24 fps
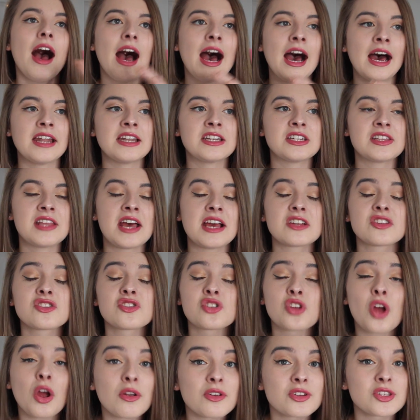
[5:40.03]
And they're
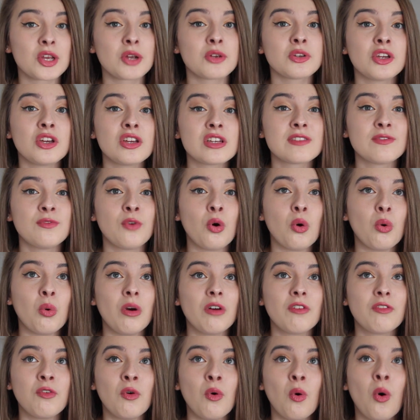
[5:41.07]
so, so
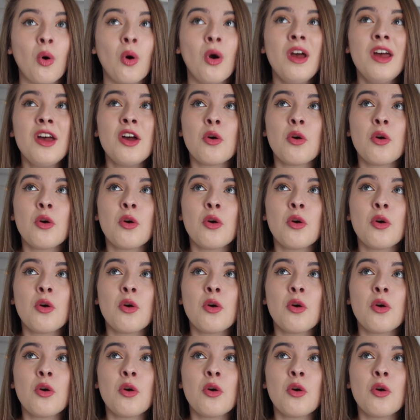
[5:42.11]
useful for